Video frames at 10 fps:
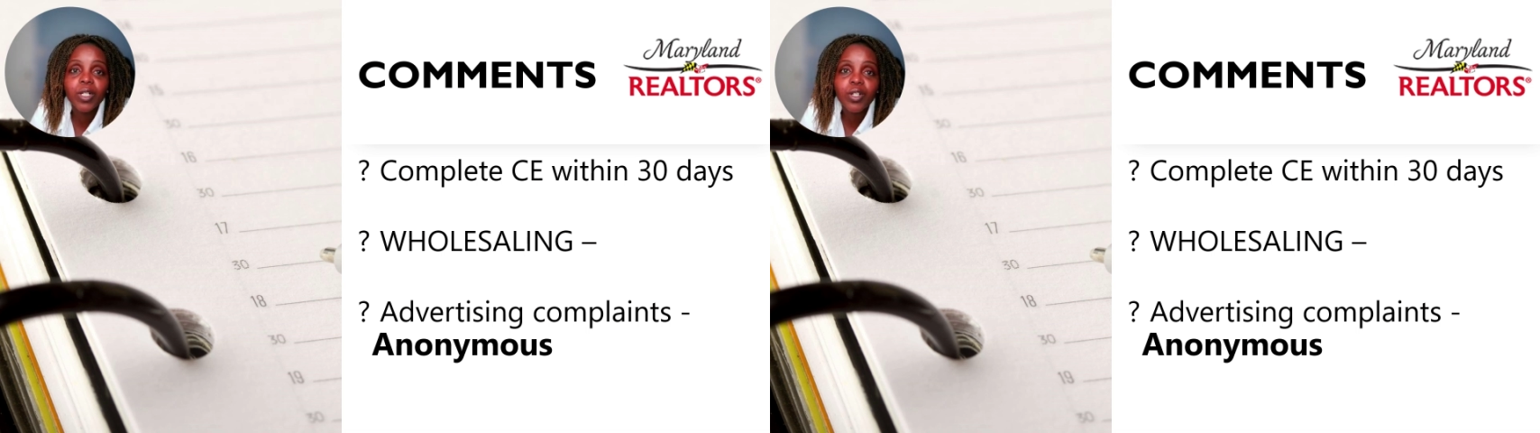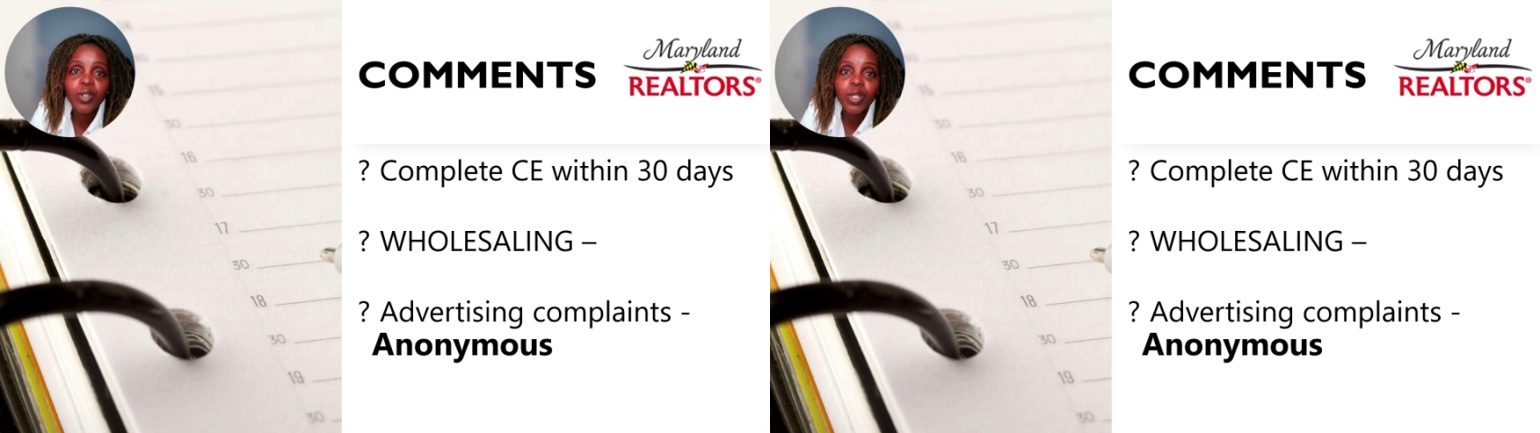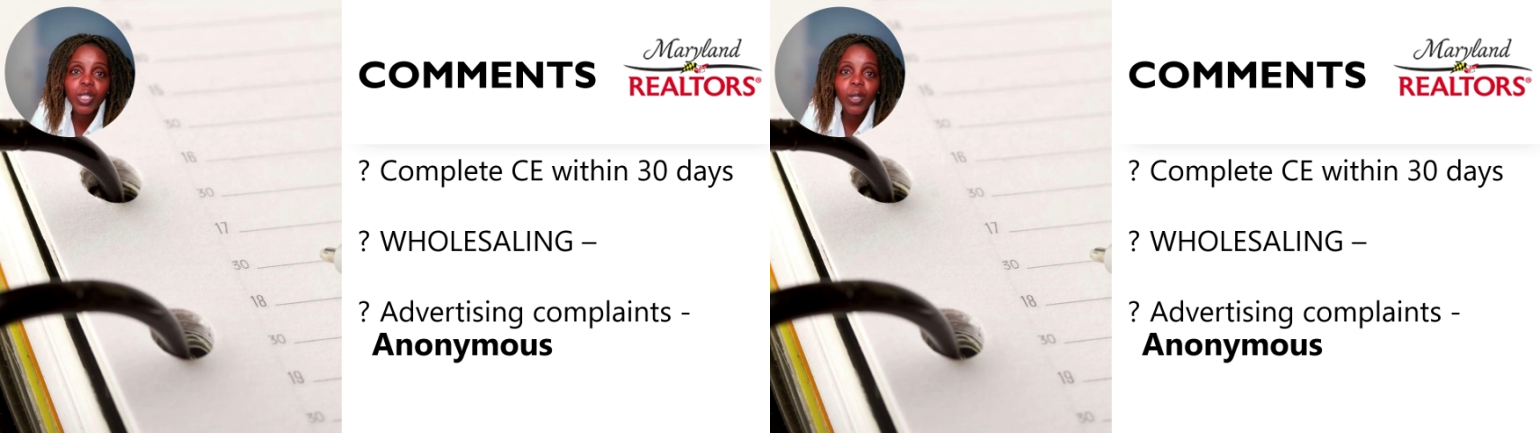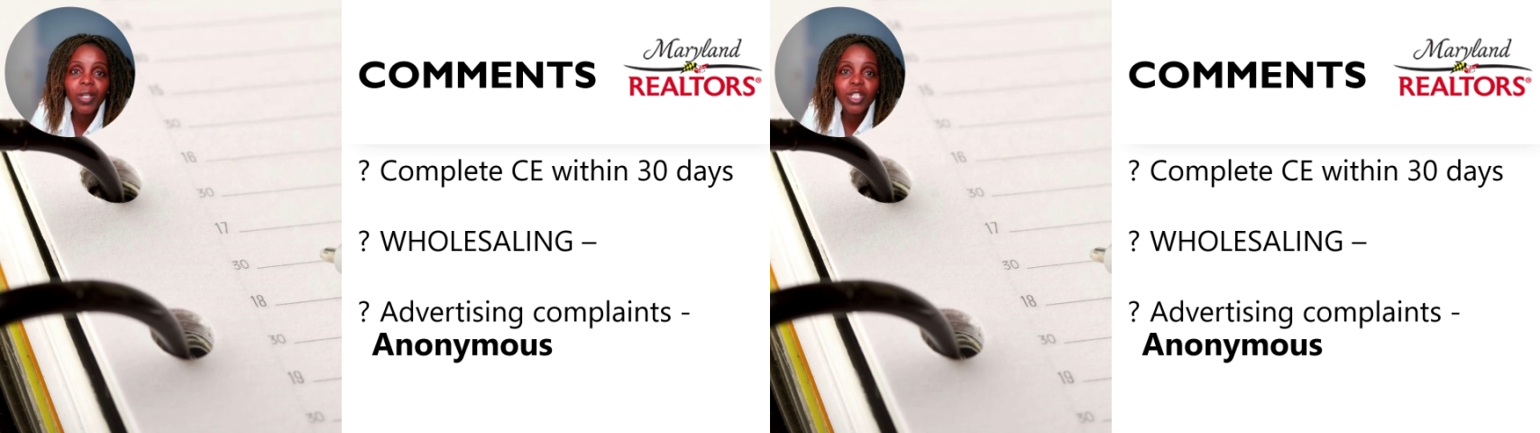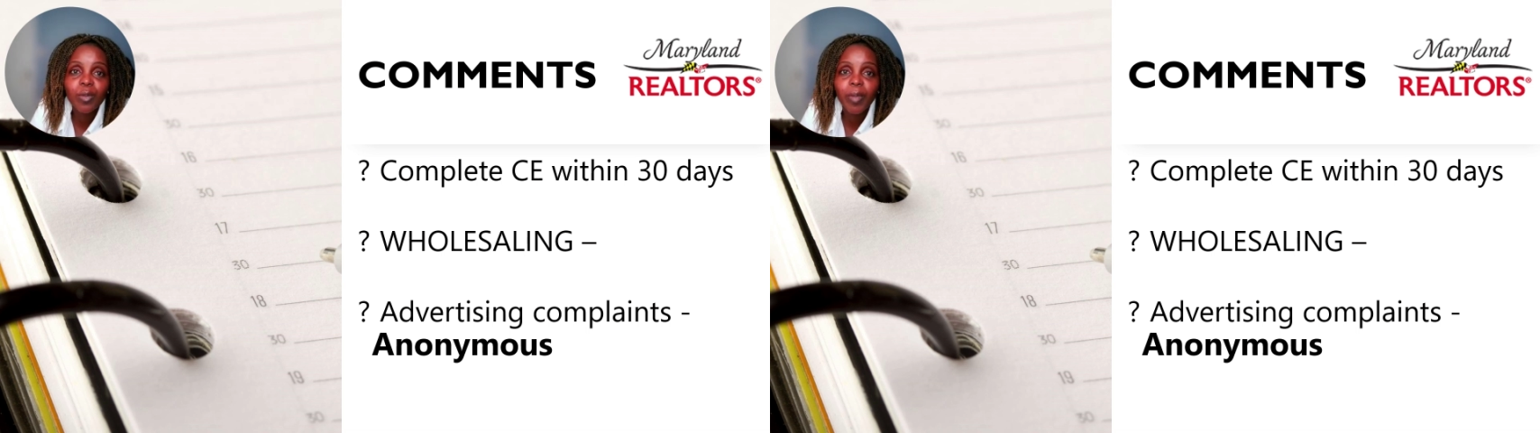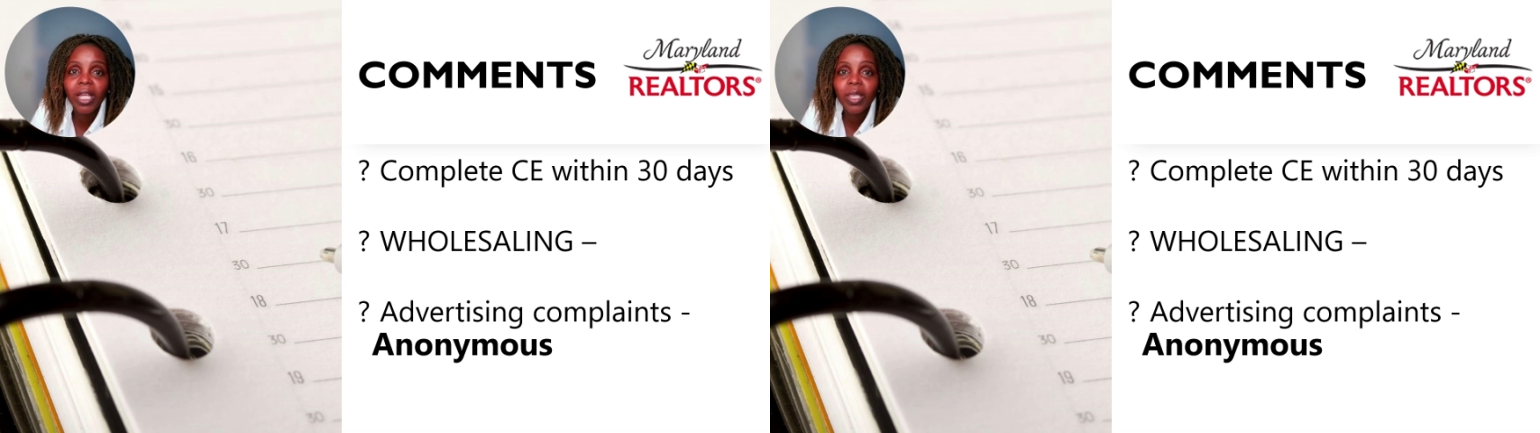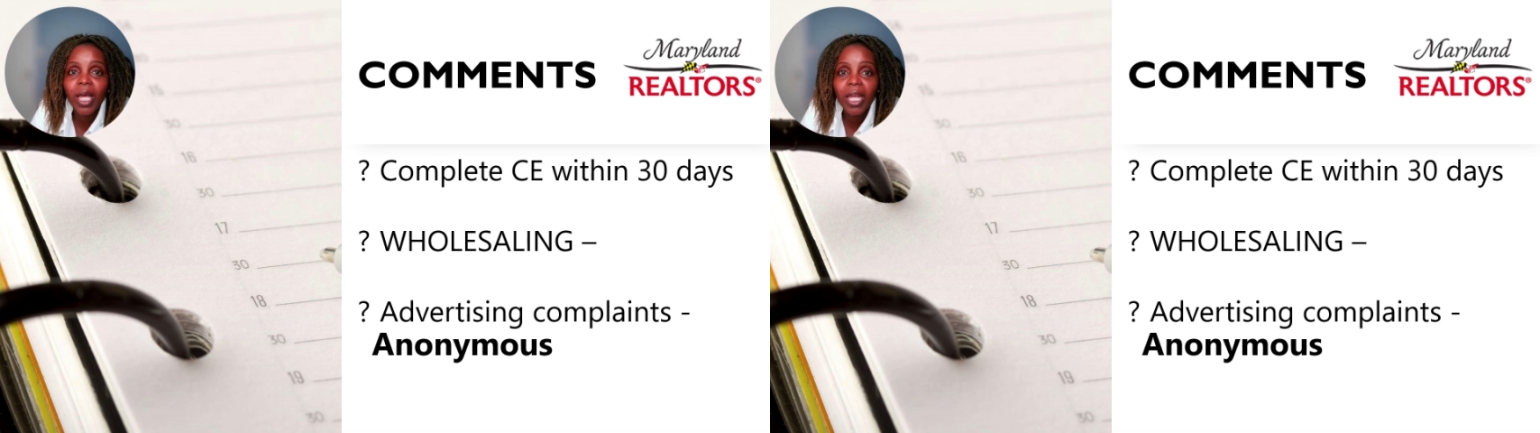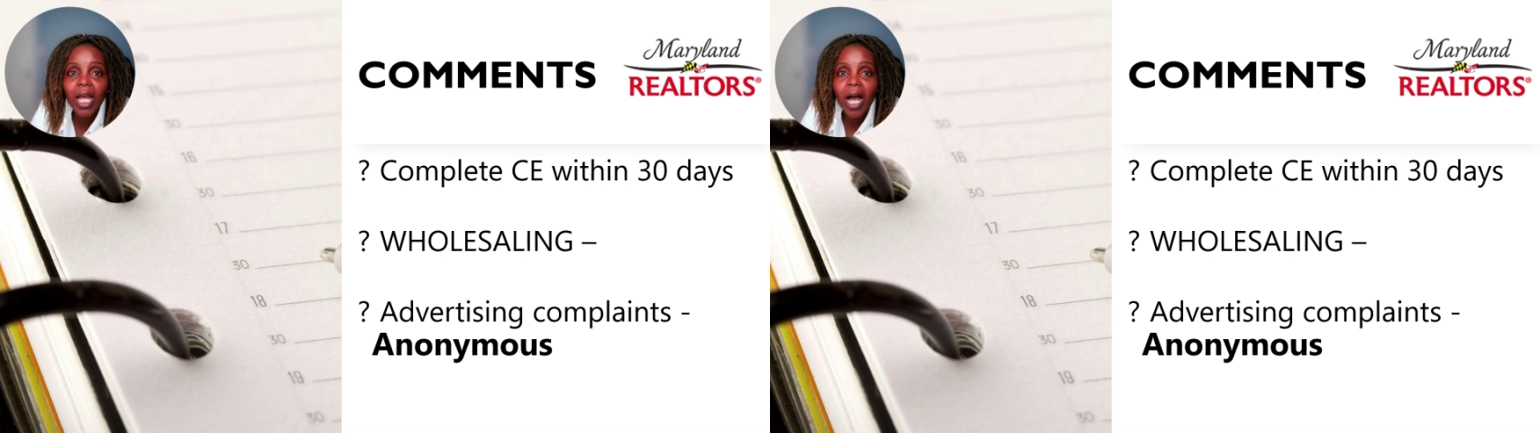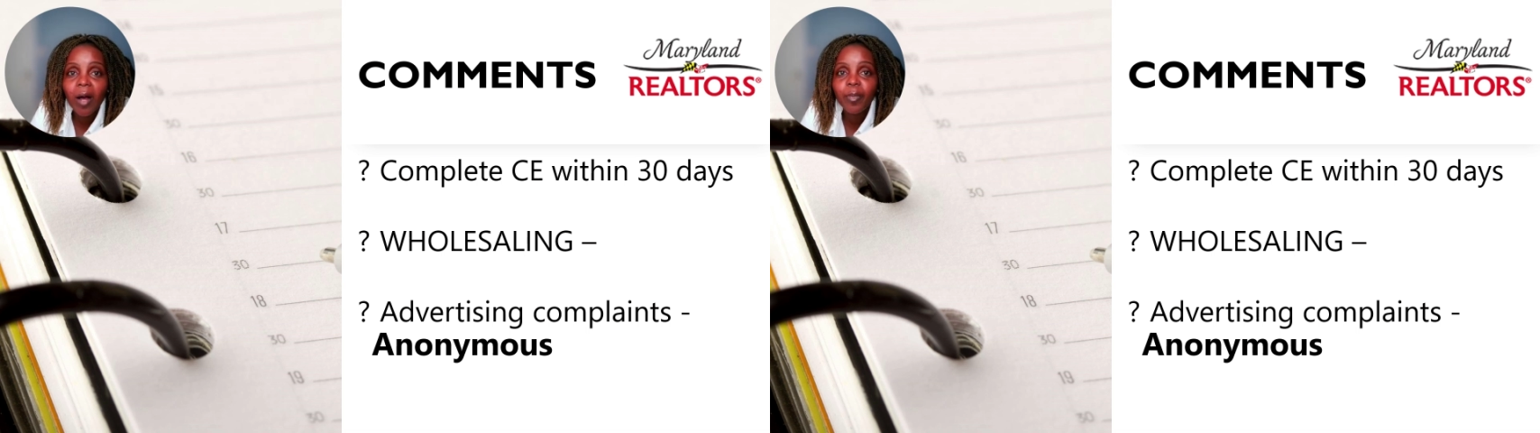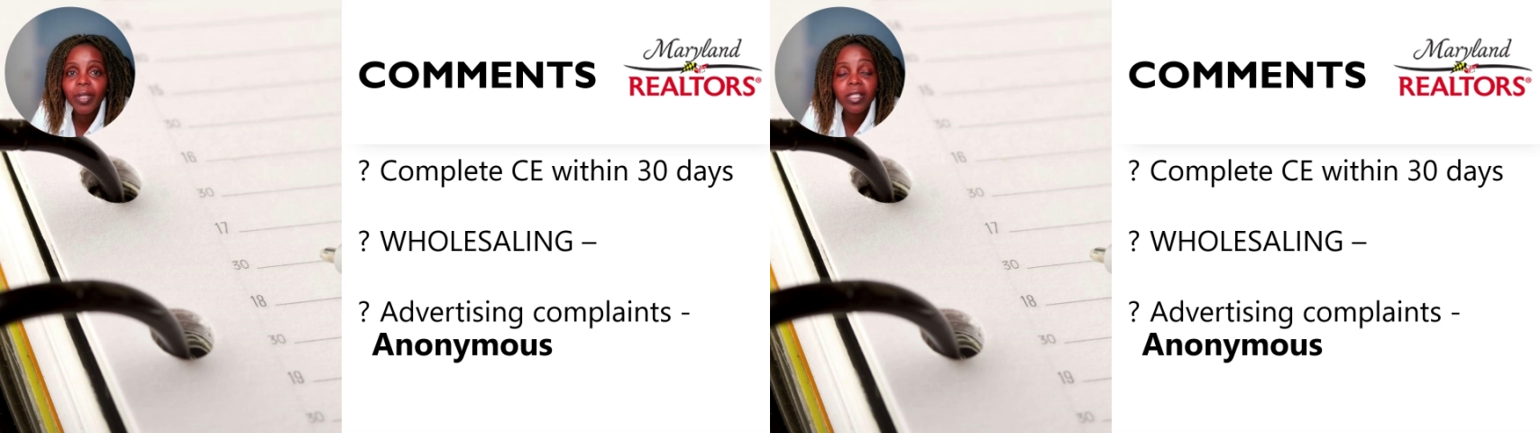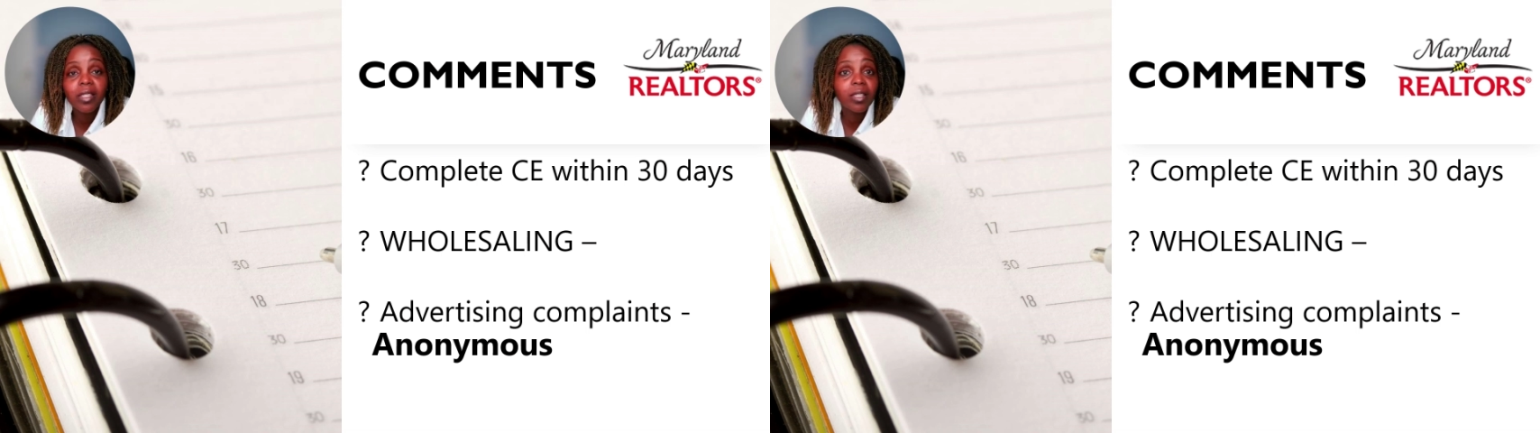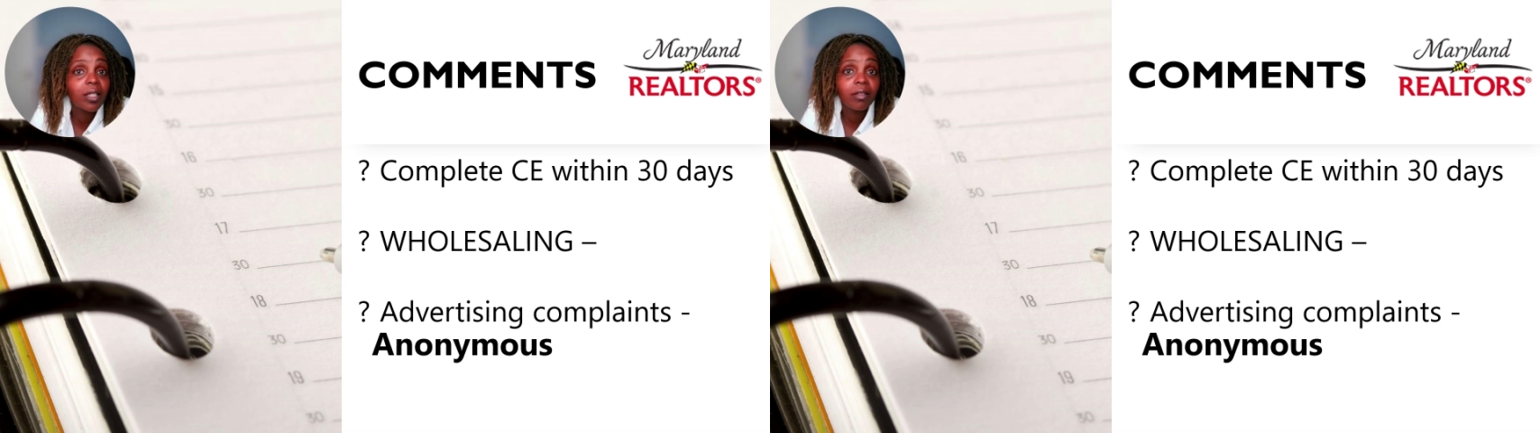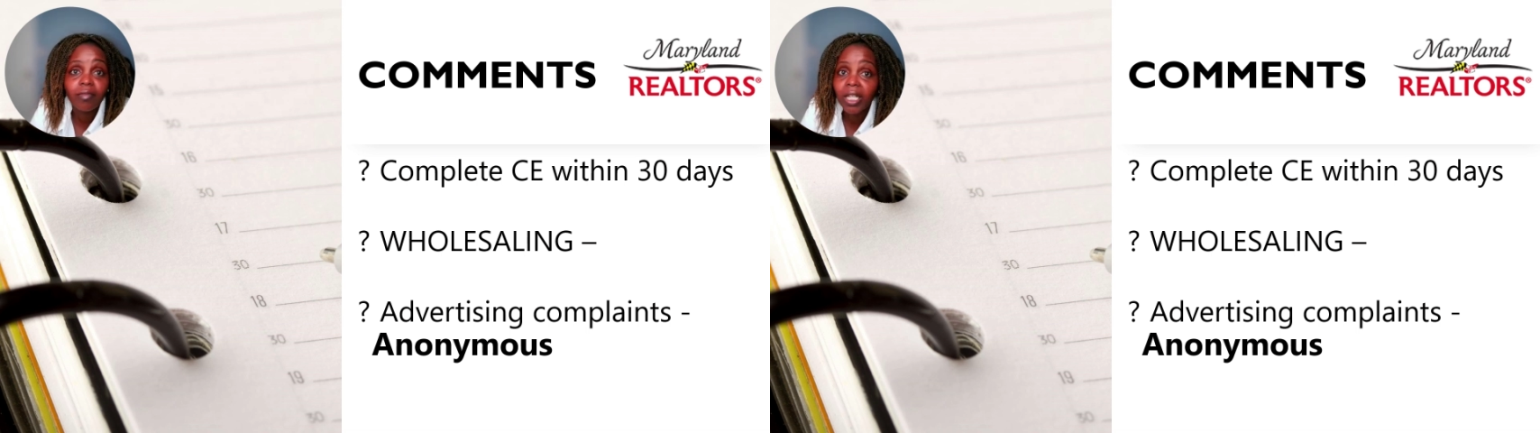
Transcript: is going to pick that up and see again